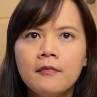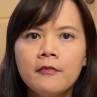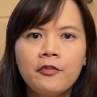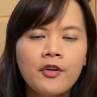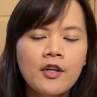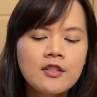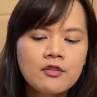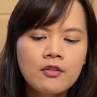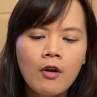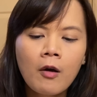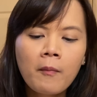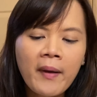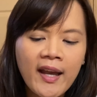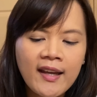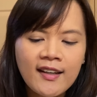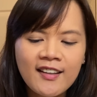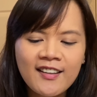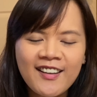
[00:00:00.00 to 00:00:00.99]
first don't
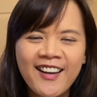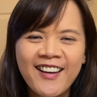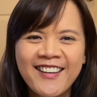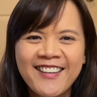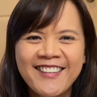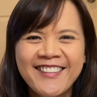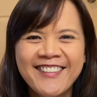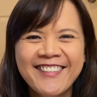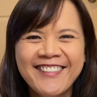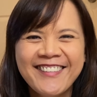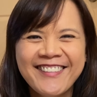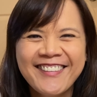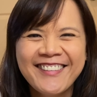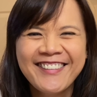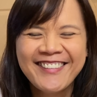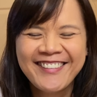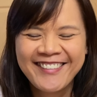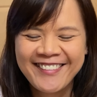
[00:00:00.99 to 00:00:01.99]
panic
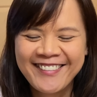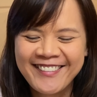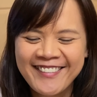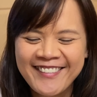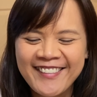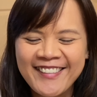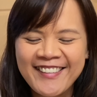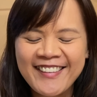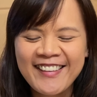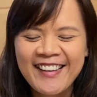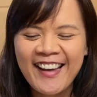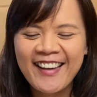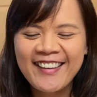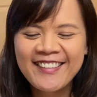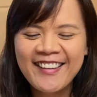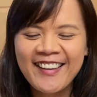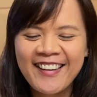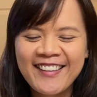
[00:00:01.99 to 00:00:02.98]

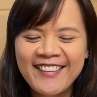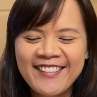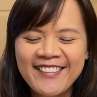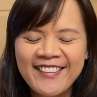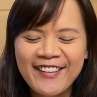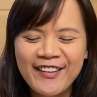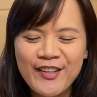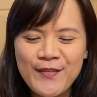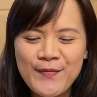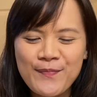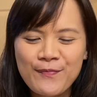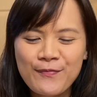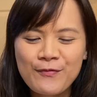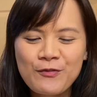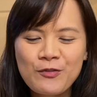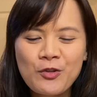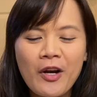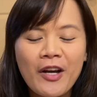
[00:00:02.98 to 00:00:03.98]
and
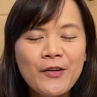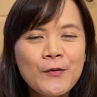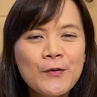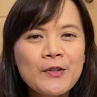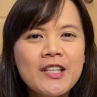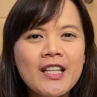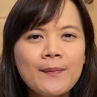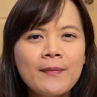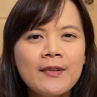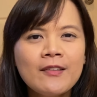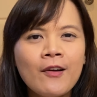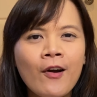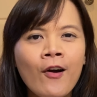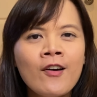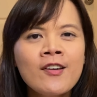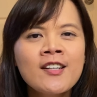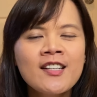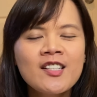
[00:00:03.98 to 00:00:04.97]
then try to keep it
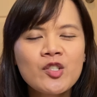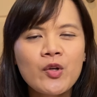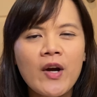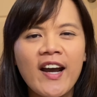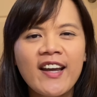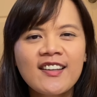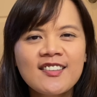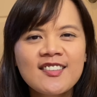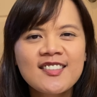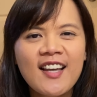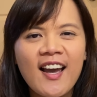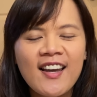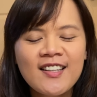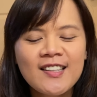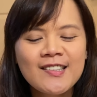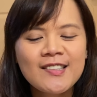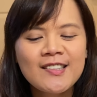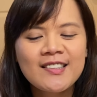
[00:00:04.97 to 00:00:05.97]
on a drier
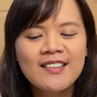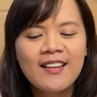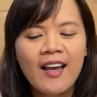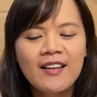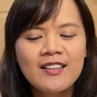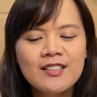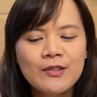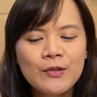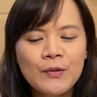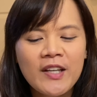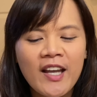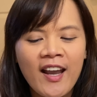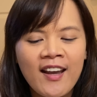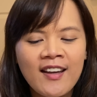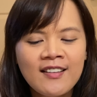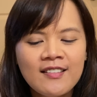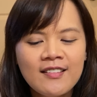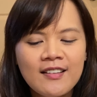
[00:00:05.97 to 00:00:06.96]
side as you
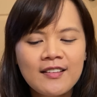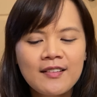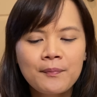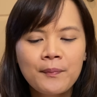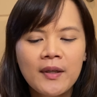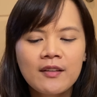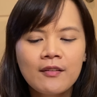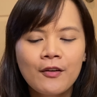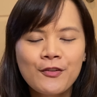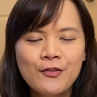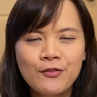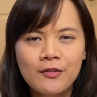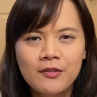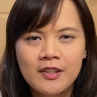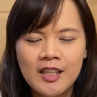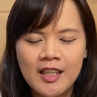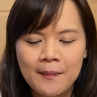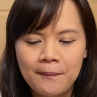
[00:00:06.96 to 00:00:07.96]
can, but also
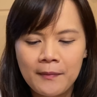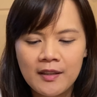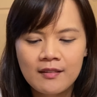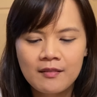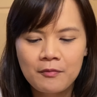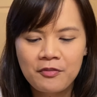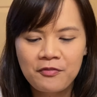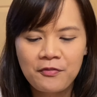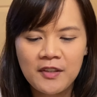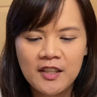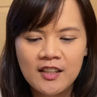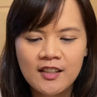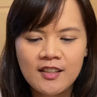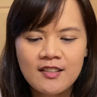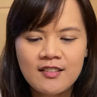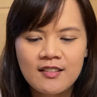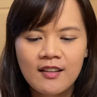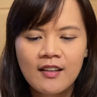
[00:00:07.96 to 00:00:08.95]
keep it fitted.